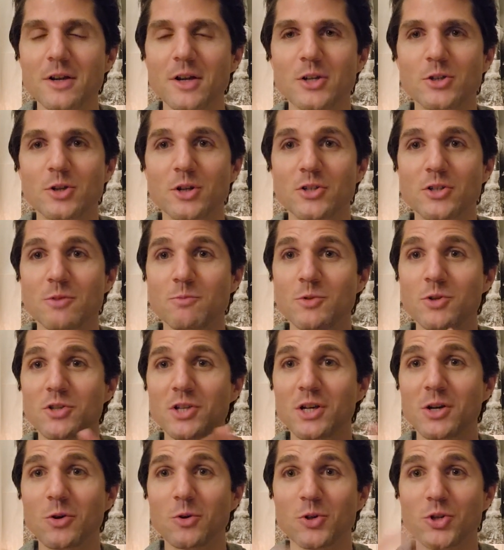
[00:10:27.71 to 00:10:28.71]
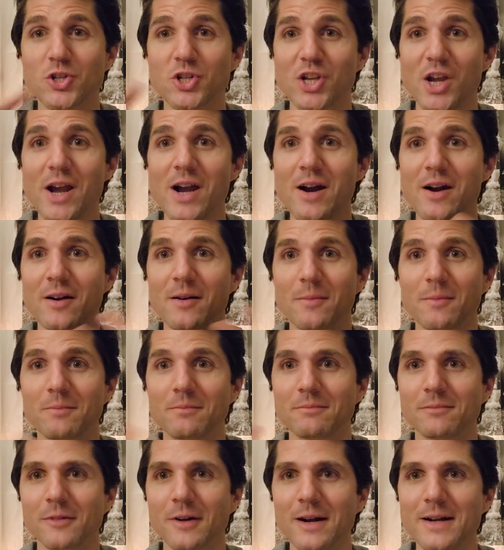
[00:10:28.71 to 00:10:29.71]
So it's a musical chair,
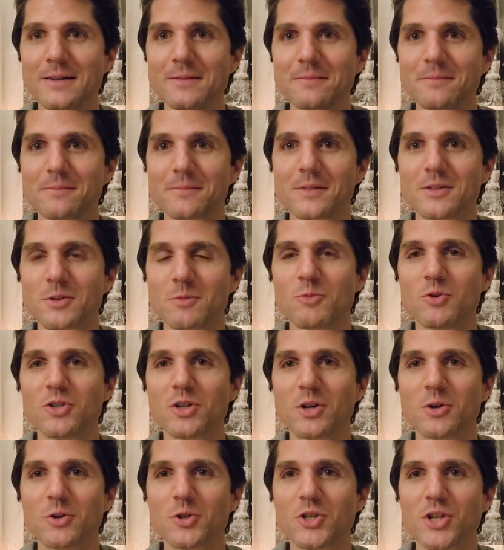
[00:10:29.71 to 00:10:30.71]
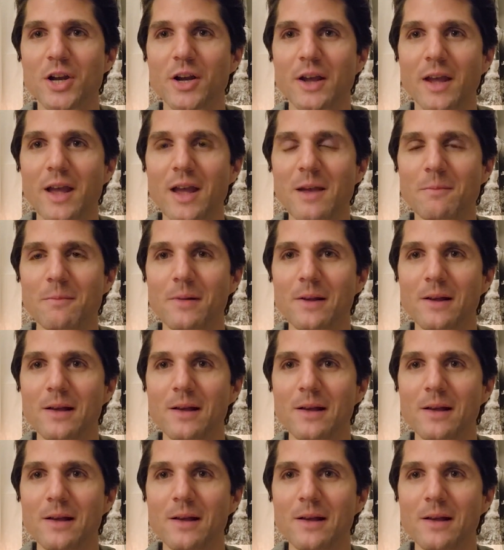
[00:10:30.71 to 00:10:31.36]
right? It's a musical chair game.